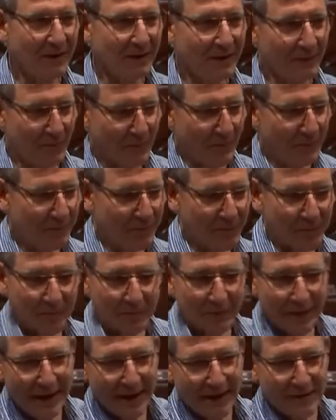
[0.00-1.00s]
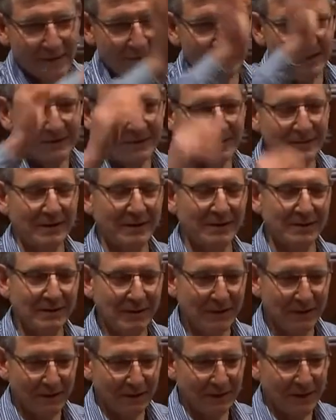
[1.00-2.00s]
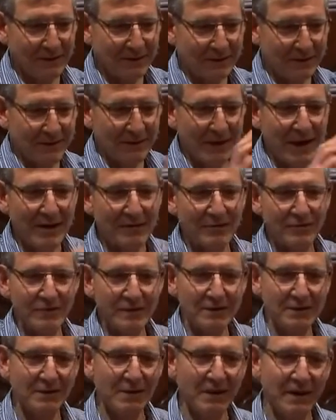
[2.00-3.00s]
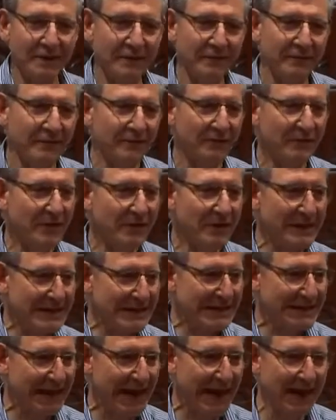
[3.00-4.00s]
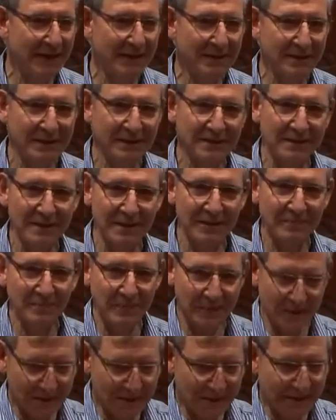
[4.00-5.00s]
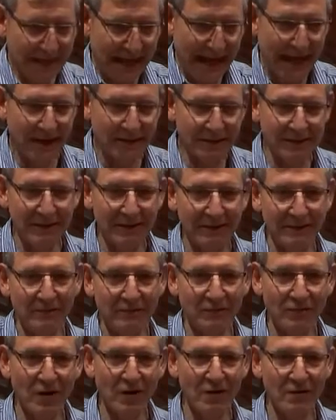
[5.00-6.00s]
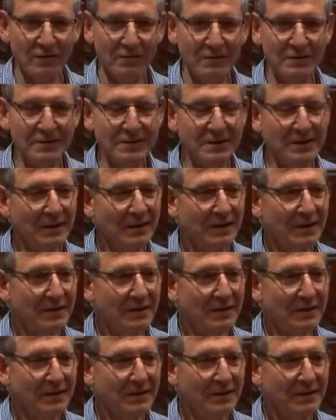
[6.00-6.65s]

And we pulled out into the countryside, very sandy, deep, sandy roads,